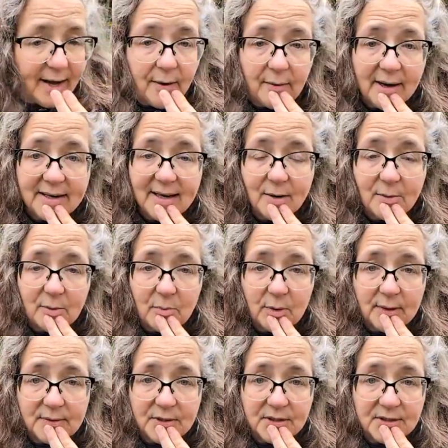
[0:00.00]
wow, I can't
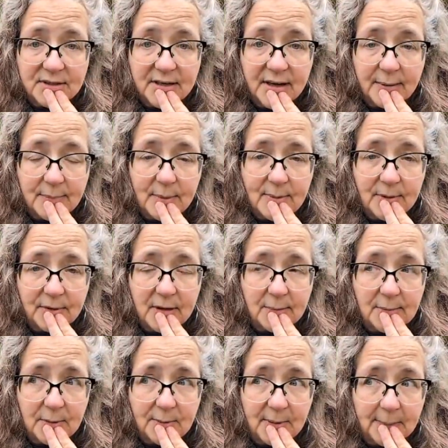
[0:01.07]
remember what I was going to say. Maybe
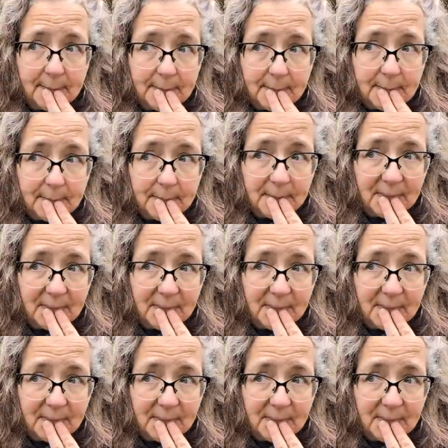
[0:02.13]
it'll come to me.